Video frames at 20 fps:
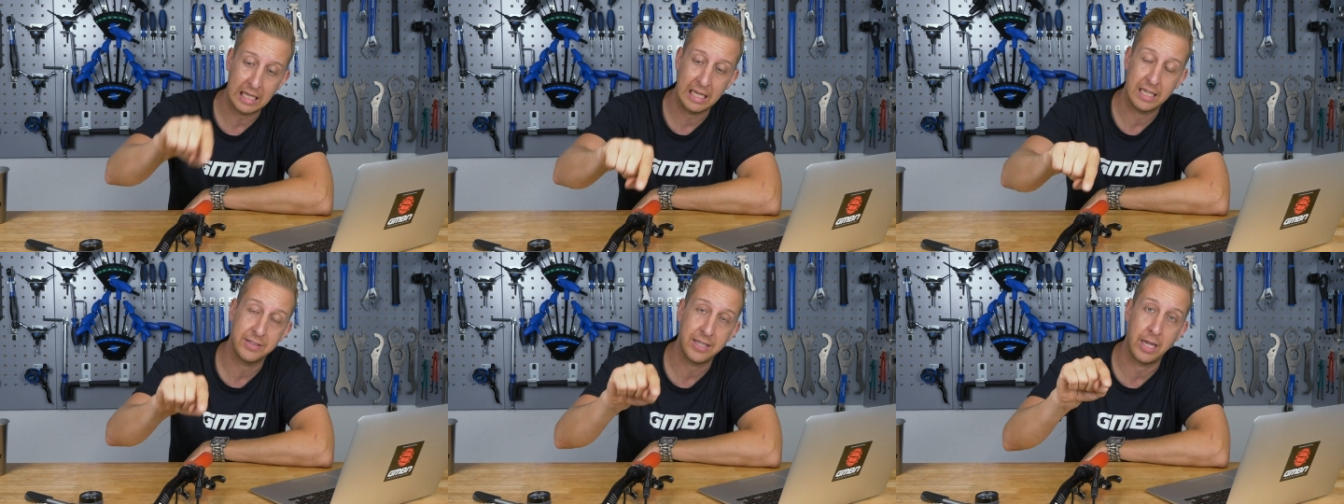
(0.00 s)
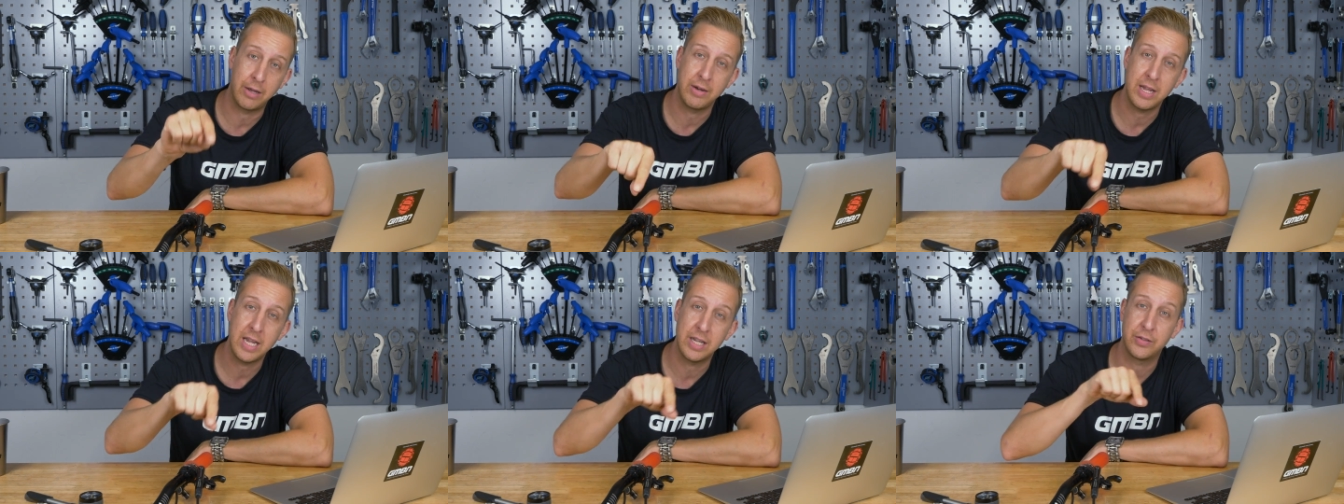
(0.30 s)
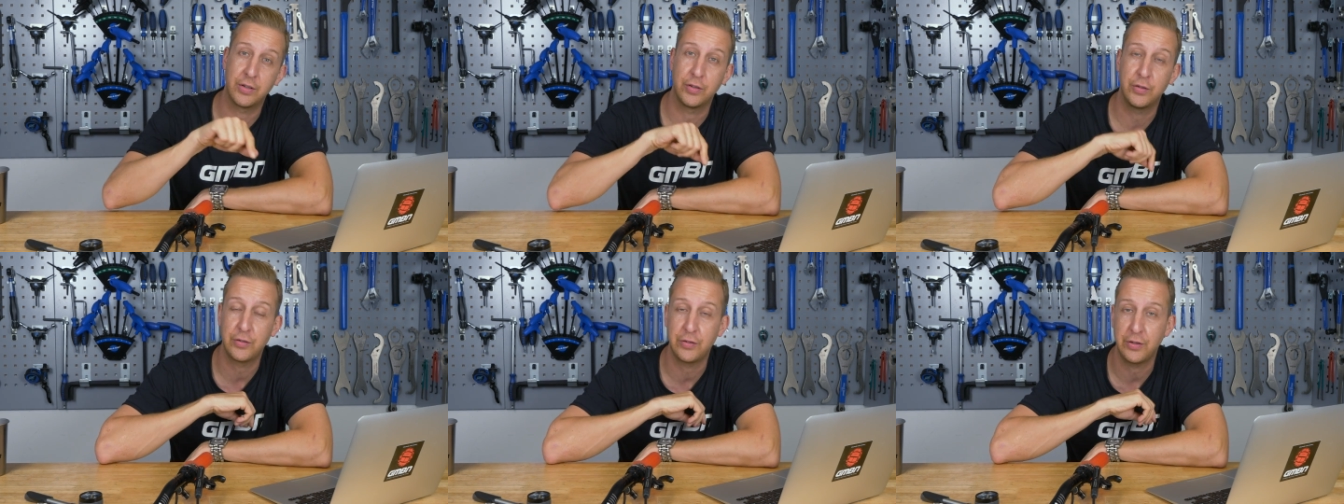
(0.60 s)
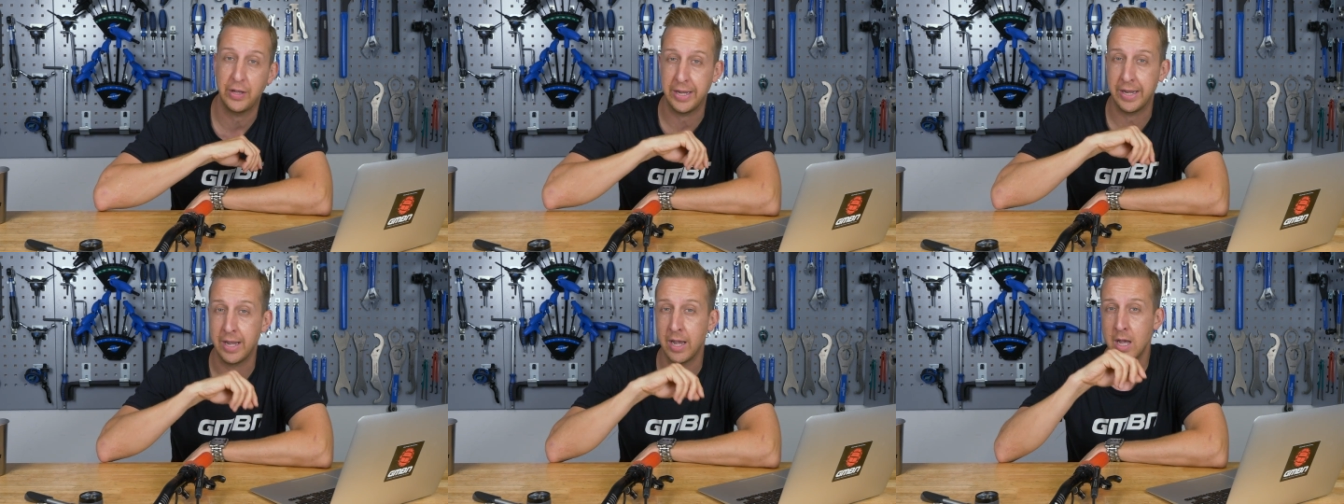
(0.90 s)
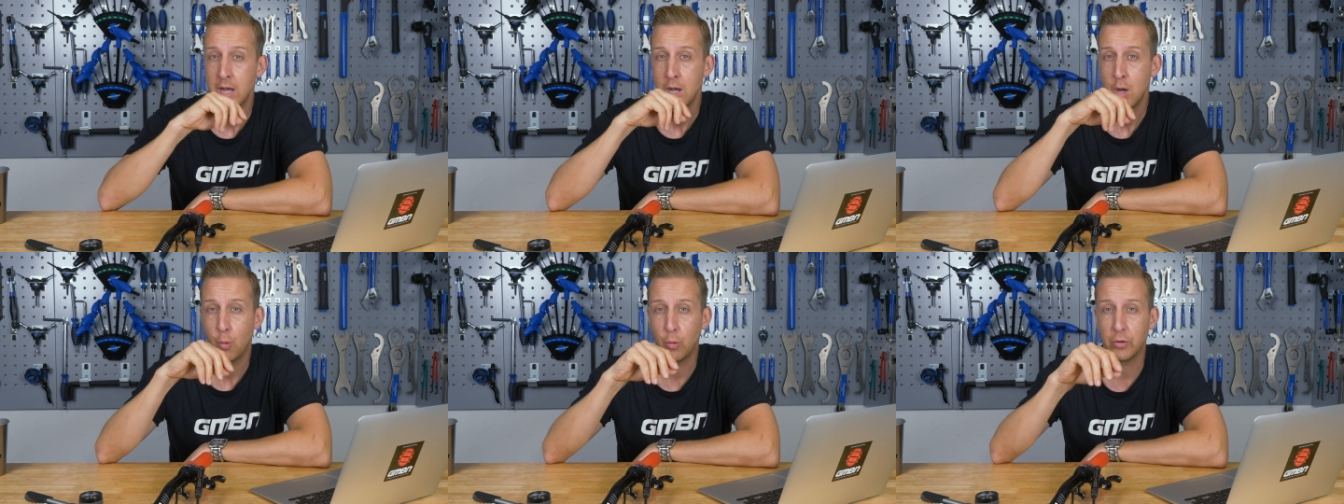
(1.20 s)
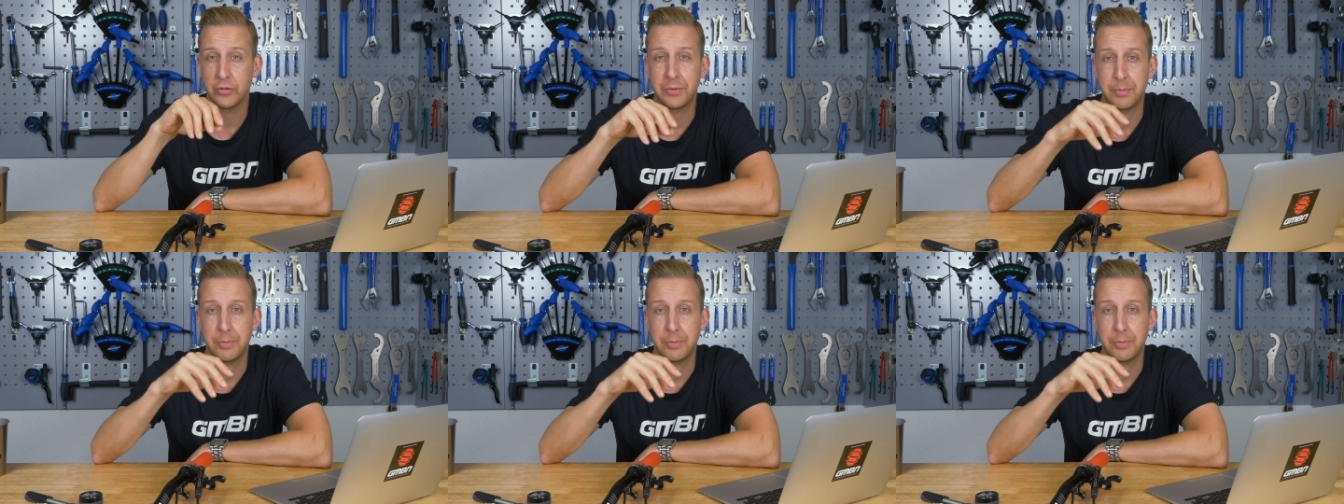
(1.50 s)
click down here to see what